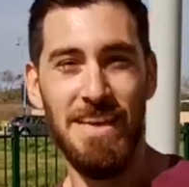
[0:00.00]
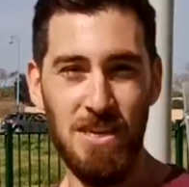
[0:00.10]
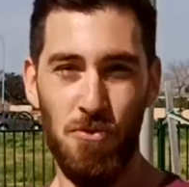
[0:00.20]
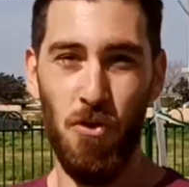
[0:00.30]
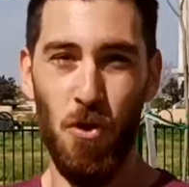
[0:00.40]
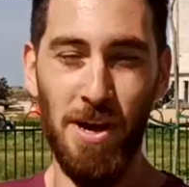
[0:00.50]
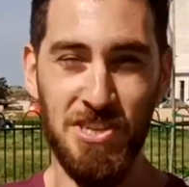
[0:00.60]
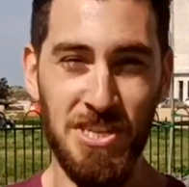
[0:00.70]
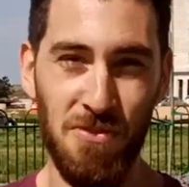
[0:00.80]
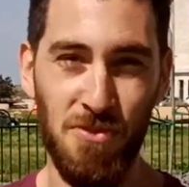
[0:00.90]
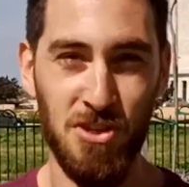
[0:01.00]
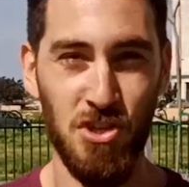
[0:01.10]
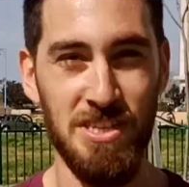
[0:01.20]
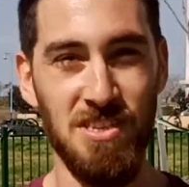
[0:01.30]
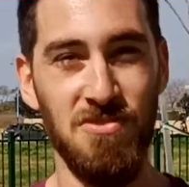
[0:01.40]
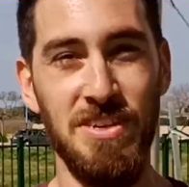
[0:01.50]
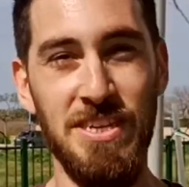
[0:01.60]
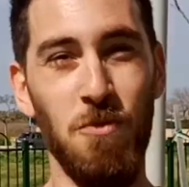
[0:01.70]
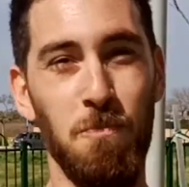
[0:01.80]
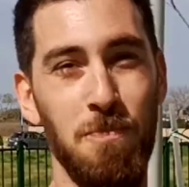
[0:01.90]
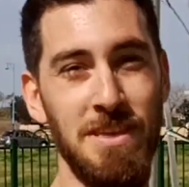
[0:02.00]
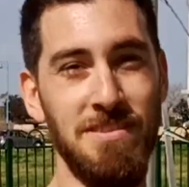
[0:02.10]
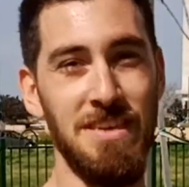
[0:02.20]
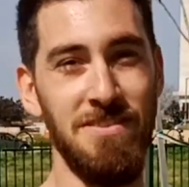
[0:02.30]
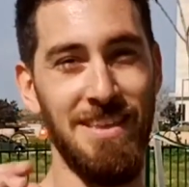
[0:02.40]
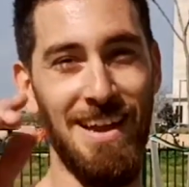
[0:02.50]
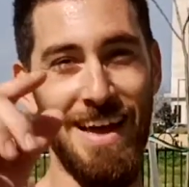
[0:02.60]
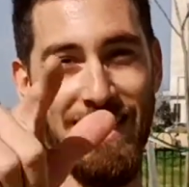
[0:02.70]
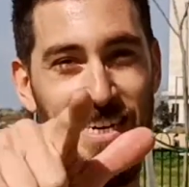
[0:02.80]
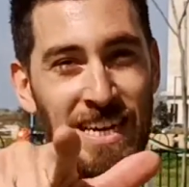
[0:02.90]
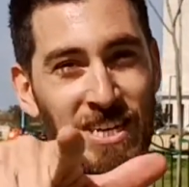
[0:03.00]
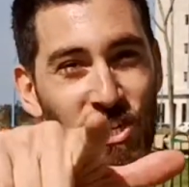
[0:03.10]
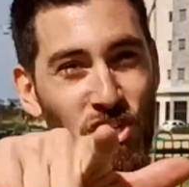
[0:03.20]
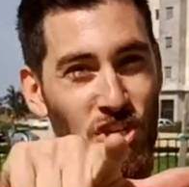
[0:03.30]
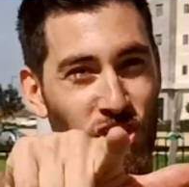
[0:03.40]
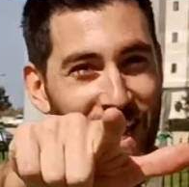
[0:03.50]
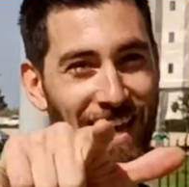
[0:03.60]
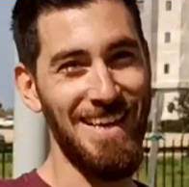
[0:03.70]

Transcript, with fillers: Thank you for watching. If you enjoyed this video, please give it a like. Share.